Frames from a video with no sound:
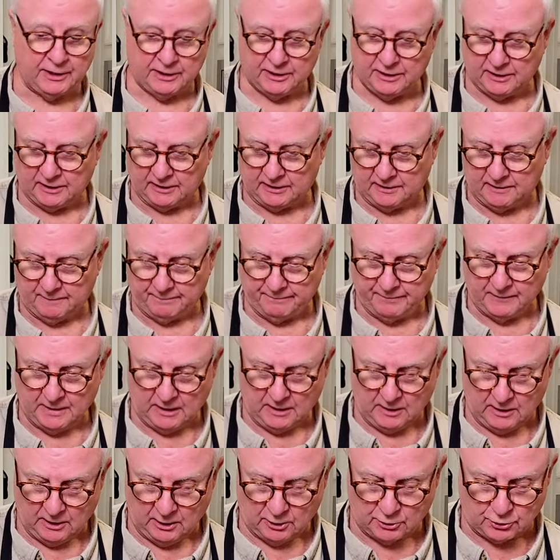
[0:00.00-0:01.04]
good.
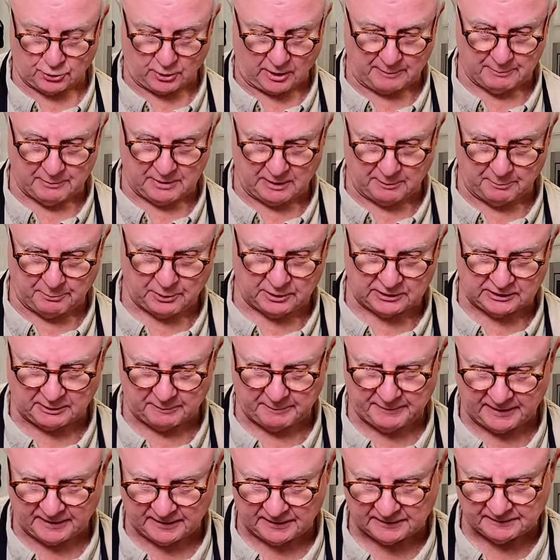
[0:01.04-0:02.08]
So I'm gonna put them
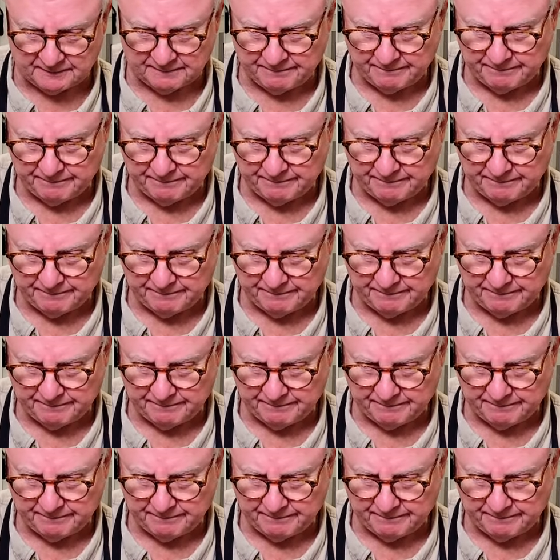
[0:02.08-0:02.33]
in.